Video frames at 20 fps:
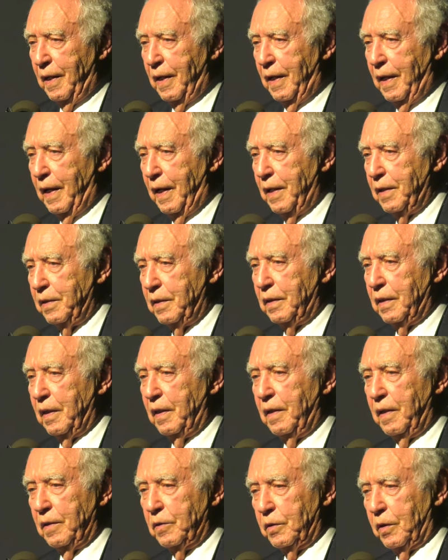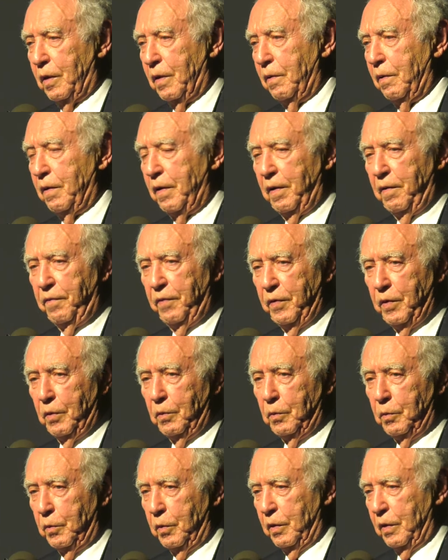And so if
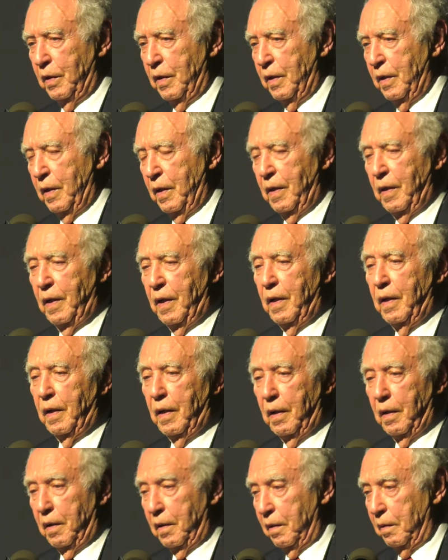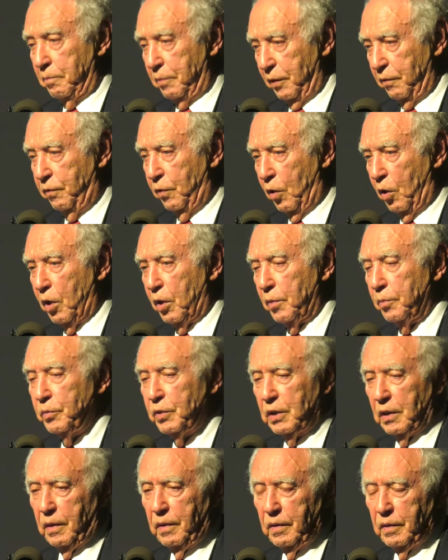you uh, performed,